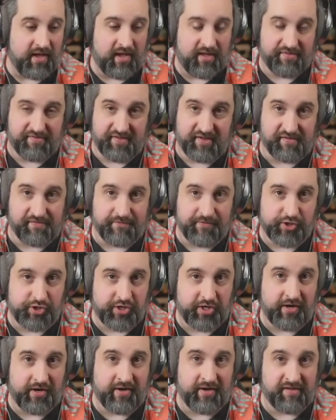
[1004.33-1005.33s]
6
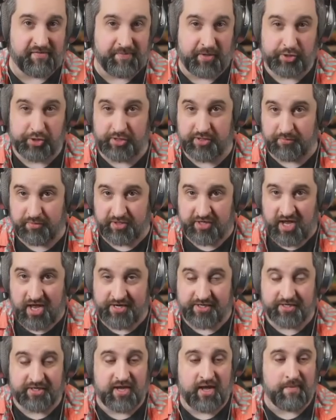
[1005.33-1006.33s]
Visionary, especially the
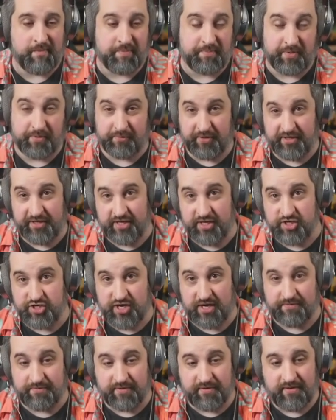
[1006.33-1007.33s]
Renata comp, but really in
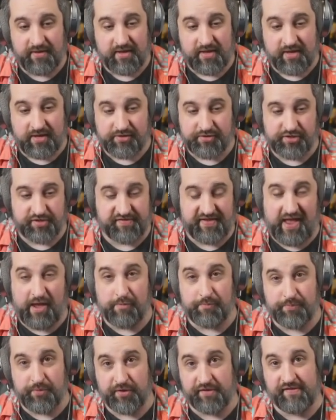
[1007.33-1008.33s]
general, just
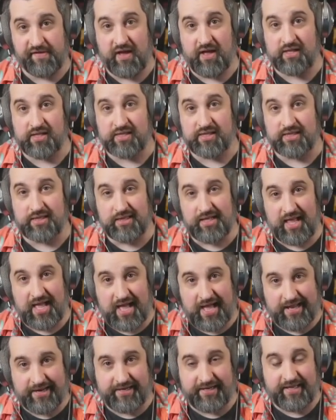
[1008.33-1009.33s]
outputs a
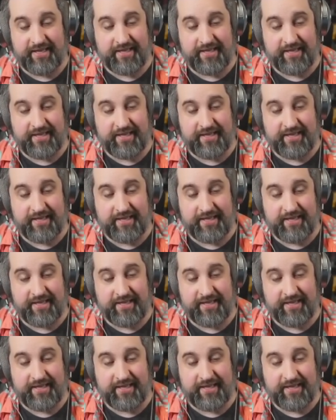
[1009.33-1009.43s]
lot of healing.